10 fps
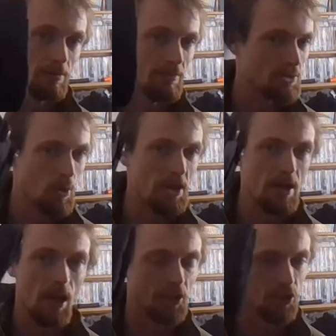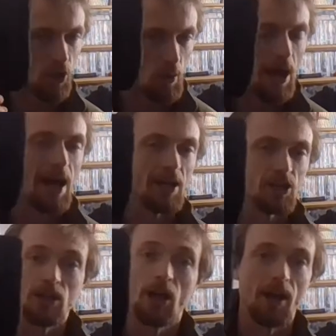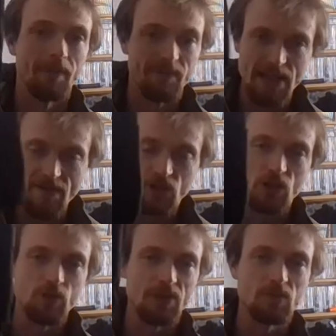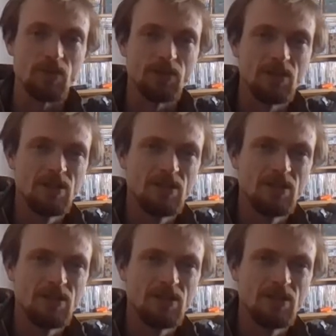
This one here I don't actually like. I've never shown this one.